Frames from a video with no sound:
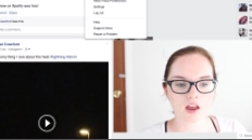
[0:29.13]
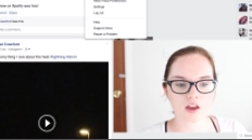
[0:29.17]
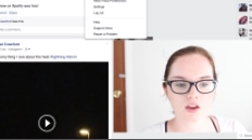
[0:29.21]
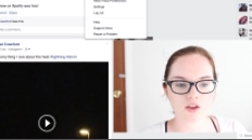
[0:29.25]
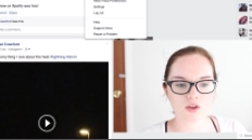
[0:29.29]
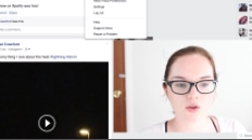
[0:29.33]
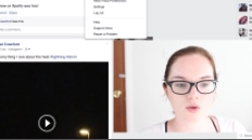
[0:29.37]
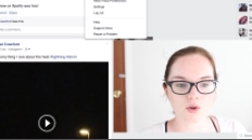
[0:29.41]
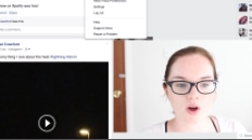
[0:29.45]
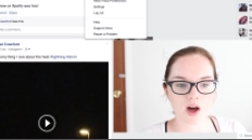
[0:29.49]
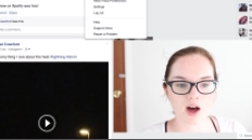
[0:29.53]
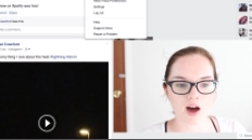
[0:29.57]

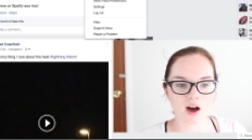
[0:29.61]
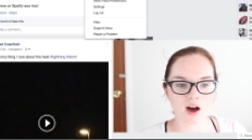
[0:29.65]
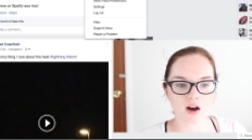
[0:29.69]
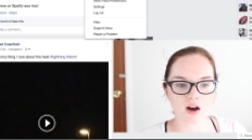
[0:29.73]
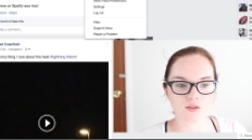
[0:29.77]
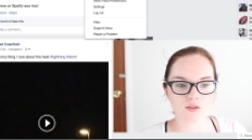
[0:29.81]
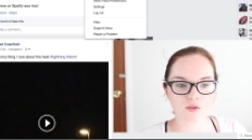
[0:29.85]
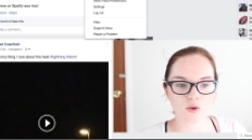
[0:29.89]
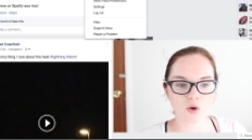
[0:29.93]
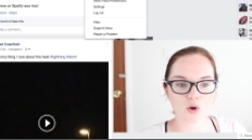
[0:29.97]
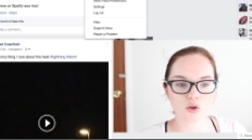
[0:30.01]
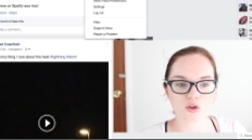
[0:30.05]
you'll
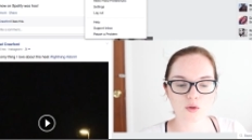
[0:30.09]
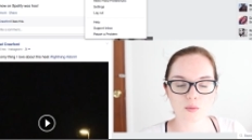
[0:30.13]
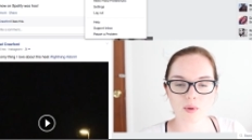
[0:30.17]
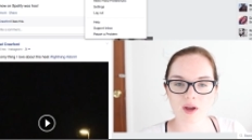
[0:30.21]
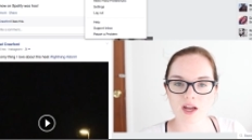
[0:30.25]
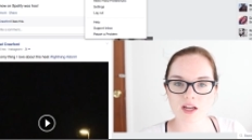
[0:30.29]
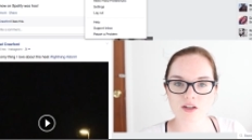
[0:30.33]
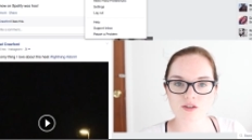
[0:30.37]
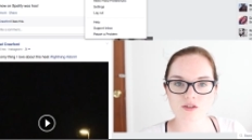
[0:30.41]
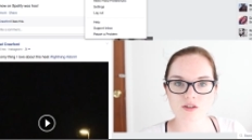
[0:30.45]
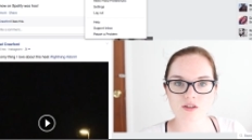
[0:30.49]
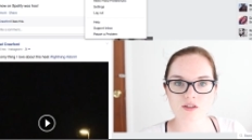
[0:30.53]
have all the
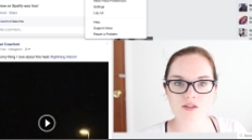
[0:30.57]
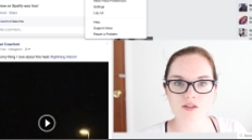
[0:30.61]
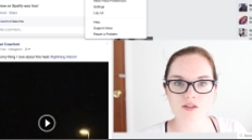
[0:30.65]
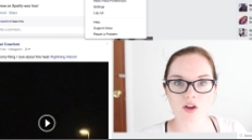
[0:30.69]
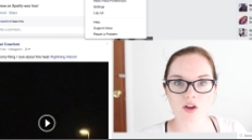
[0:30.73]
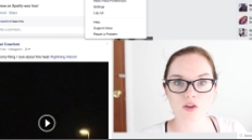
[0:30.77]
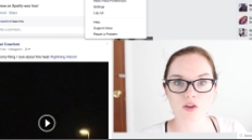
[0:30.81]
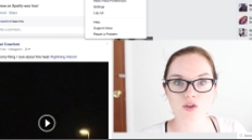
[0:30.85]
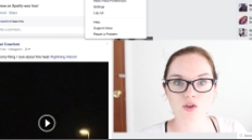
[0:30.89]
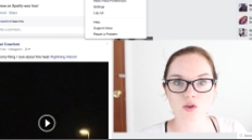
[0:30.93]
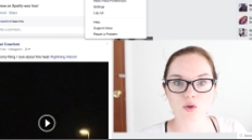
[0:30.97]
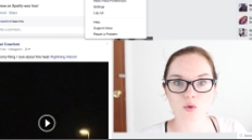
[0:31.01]
pages
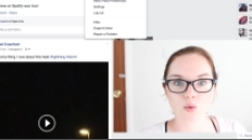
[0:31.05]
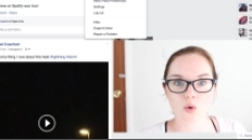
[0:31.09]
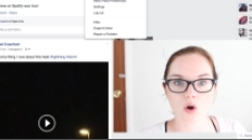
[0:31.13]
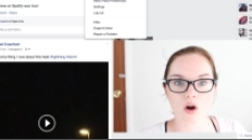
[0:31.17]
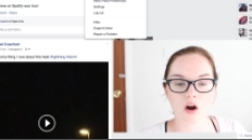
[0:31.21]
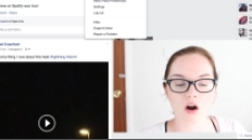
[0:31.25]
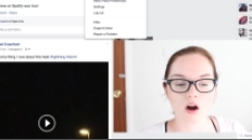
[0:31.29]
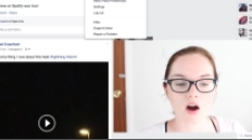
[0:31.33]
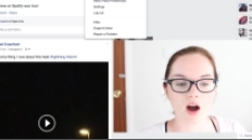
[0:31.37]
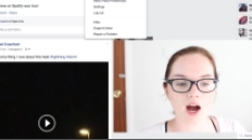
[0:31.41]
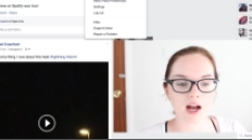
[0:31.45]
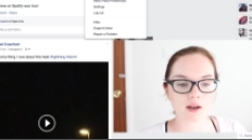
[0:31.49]
that you
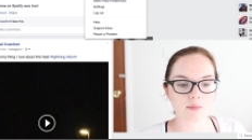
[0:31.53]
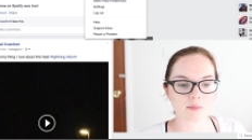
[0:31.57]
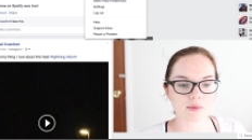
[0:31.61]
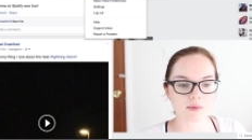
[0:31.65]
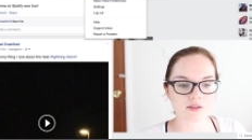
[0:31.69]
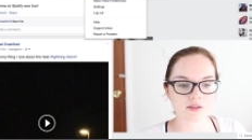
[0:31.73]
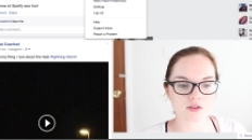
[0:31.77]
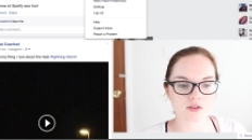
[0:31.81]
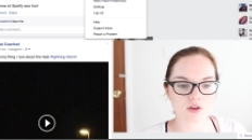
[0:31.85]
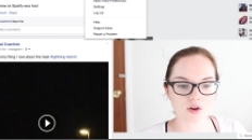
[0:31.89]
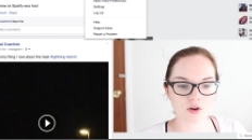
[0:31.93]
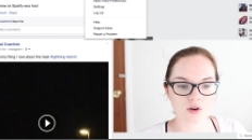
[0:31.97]
are
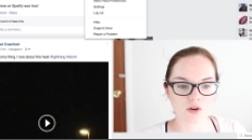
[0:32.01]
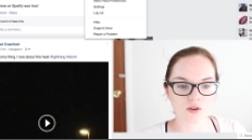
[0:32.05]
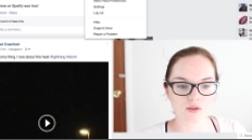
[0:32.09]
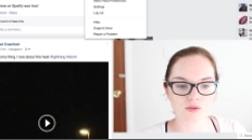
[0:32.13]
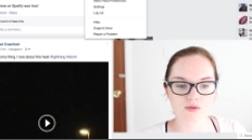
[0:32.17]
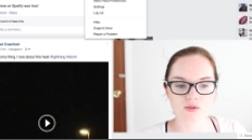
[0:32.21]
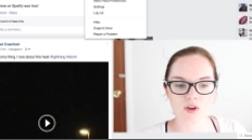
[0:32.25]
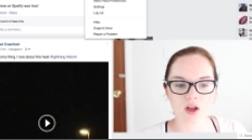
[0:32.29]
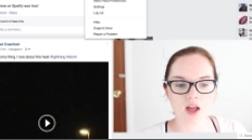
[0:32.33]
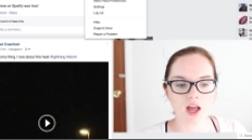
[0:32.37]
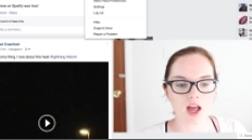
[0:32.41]
admins of